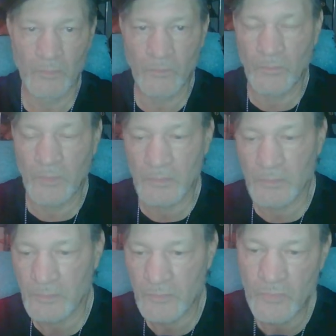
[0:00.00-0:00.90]
Well,
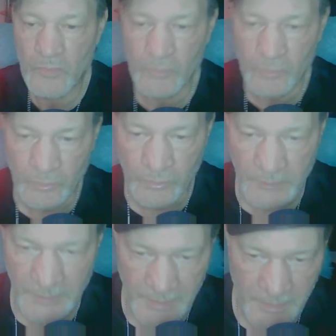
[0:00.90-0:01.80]
hello
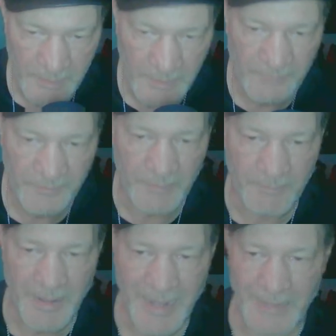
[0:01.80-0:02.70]
there,
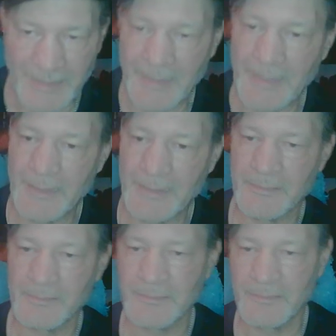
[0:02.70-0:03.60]
everybody.
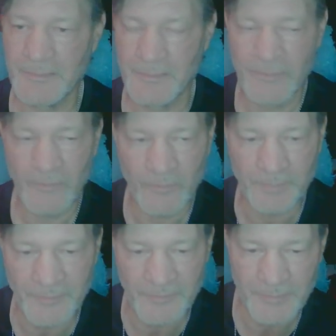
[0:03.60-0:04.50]

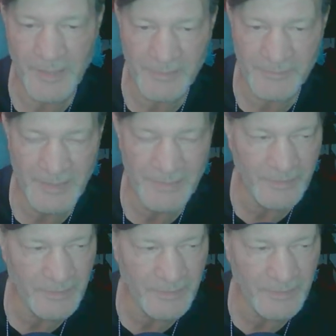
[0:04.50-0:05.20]
Hope everybody's having a